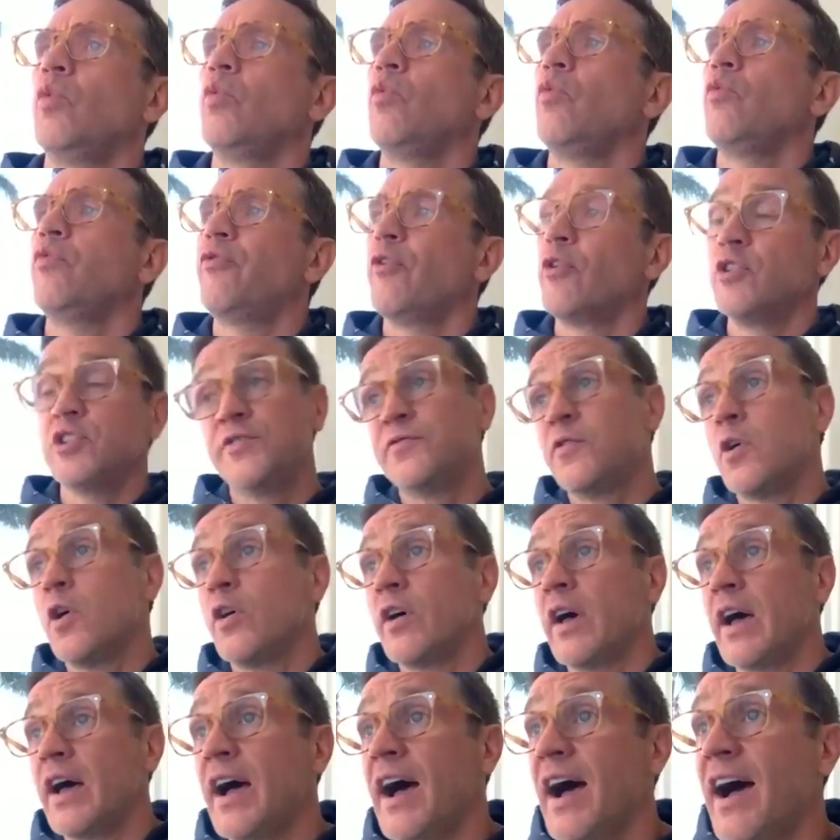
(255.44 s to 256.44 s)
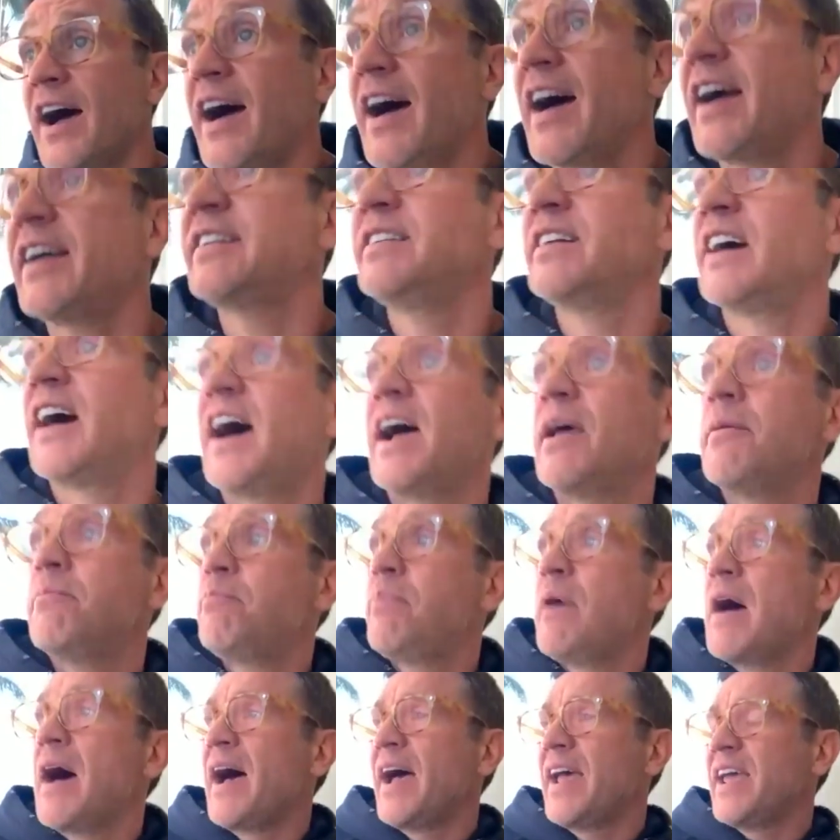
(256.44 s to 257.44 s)
First of all, I
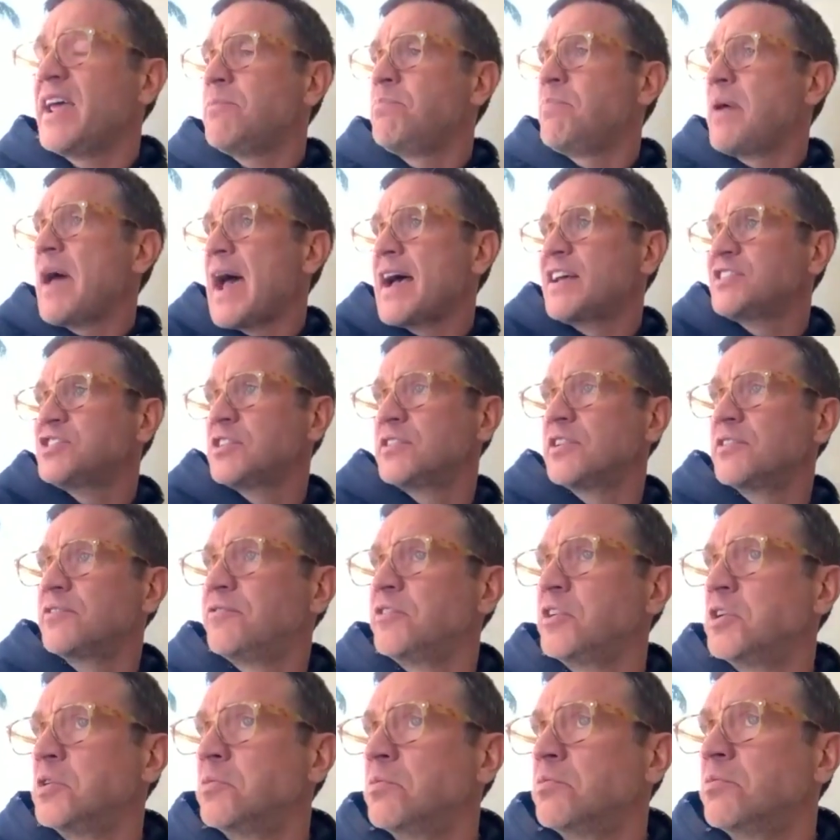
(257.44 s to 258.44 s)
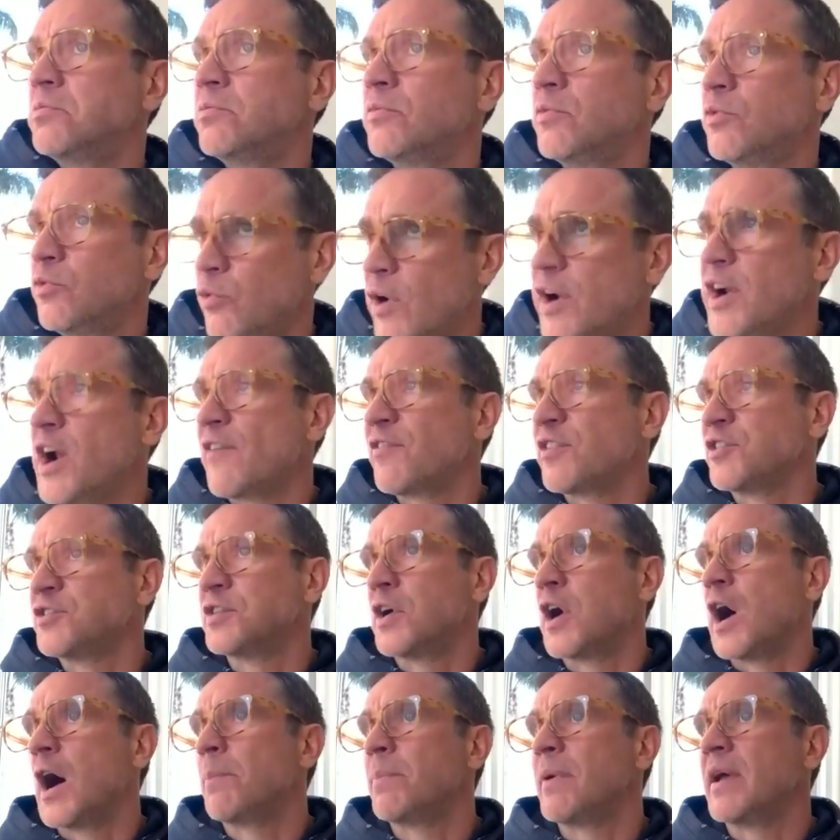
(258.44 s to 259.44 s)
had passed on the film right off the
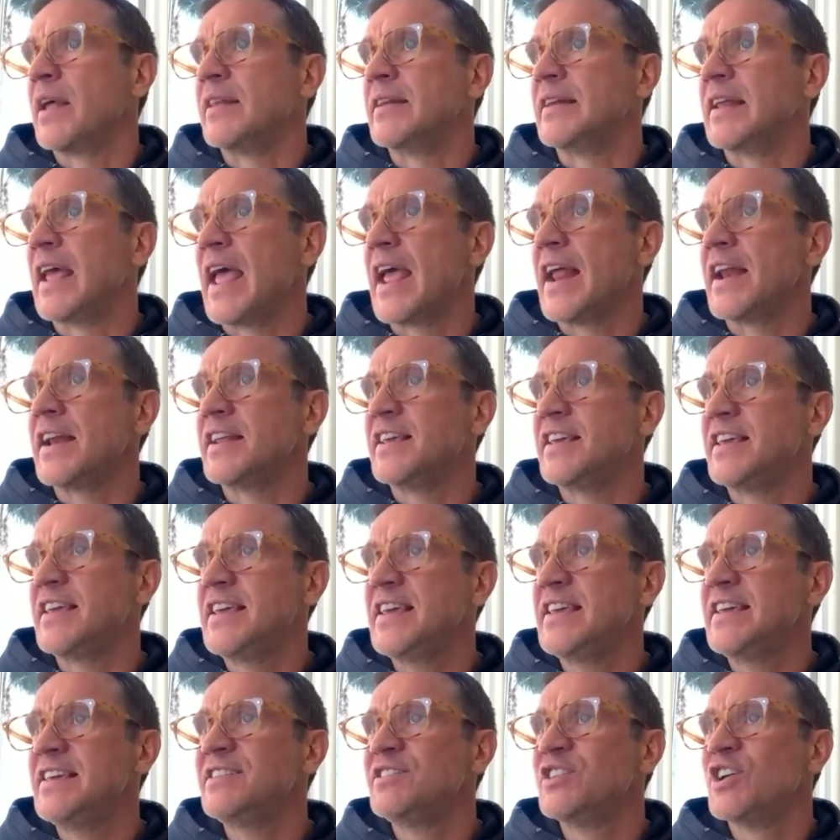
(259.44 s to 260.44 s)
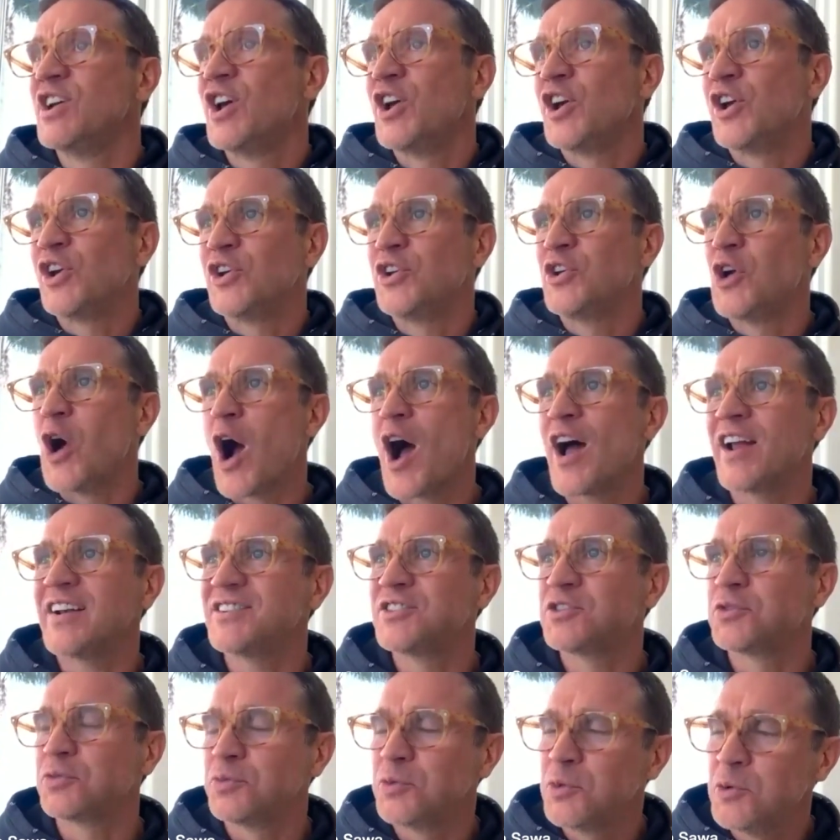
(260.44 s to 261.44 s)
top, and he
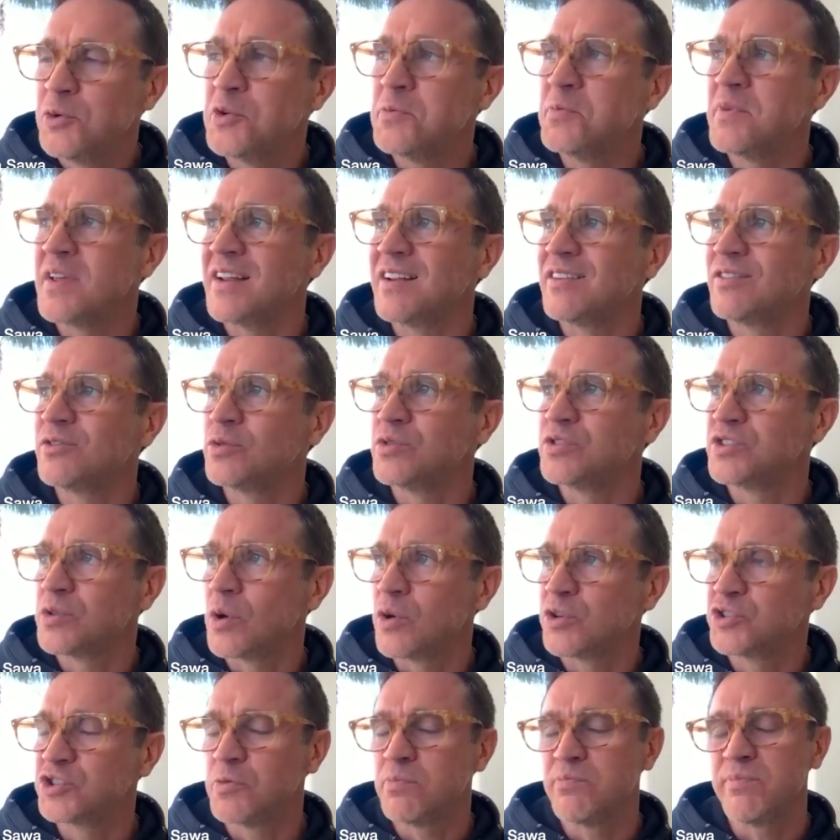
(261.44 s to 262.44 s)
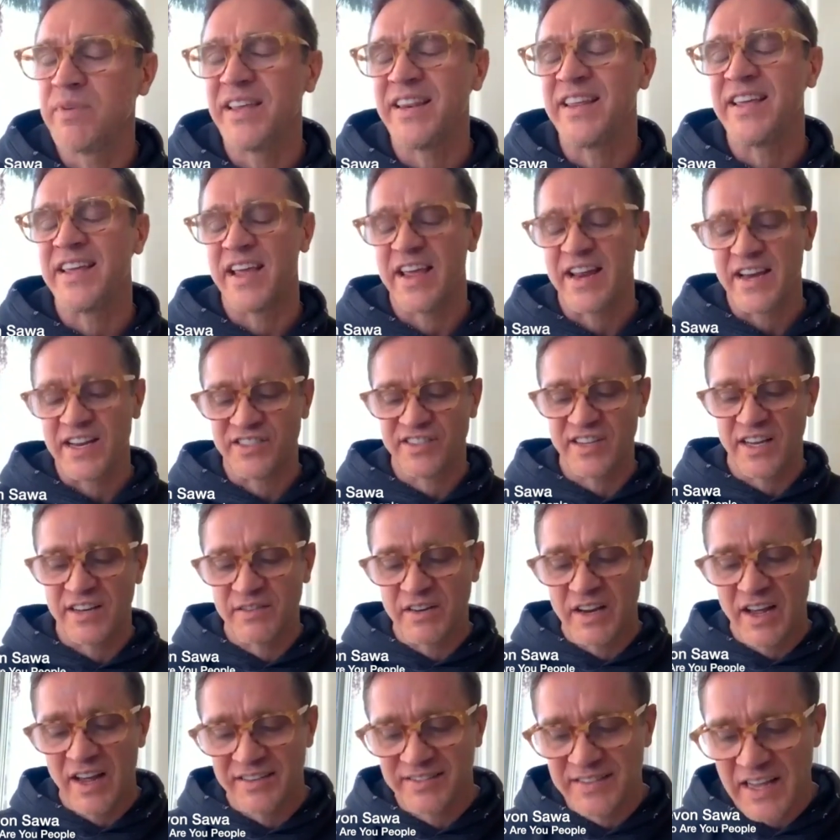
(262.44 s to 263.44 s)
got through to me through social media, and he
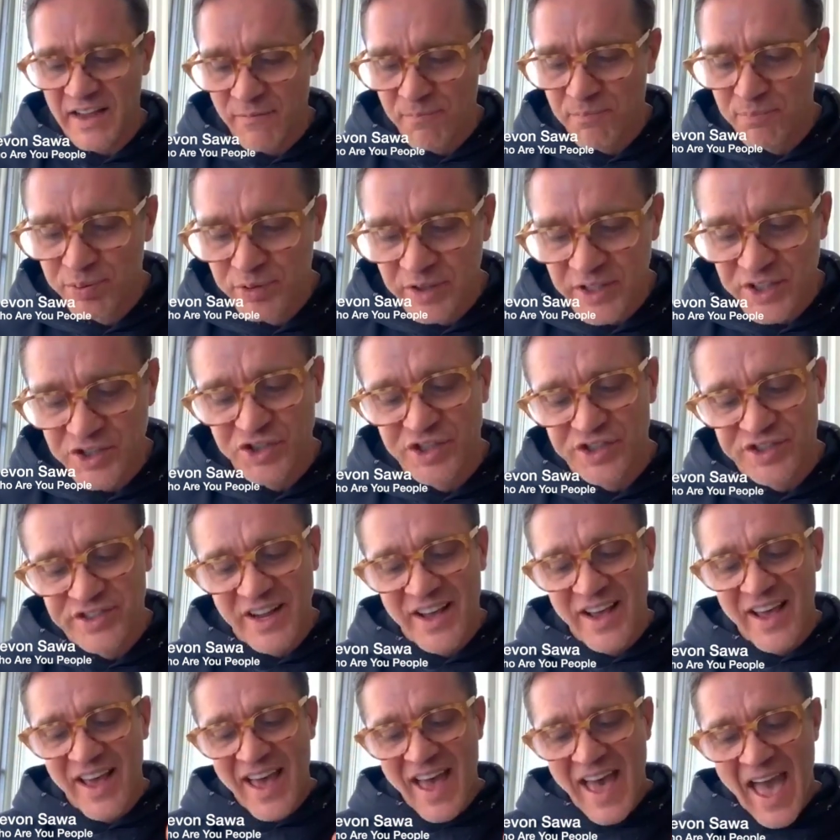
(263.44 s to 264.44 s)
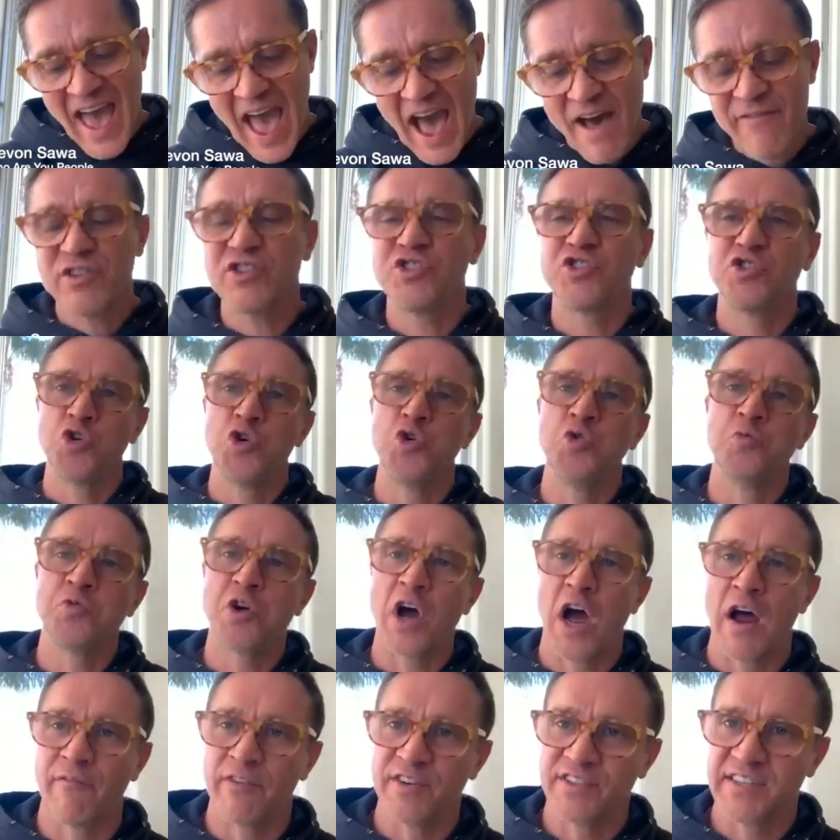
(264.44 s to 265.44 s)
said, Devon, please just have a Zoom
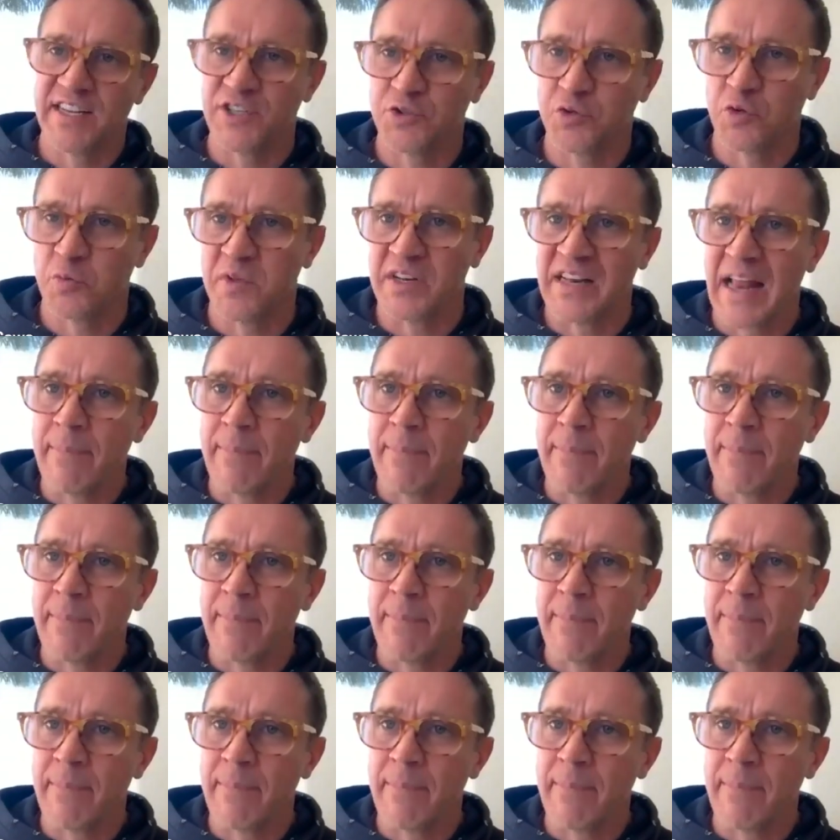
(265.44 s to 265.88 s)
conversation with me.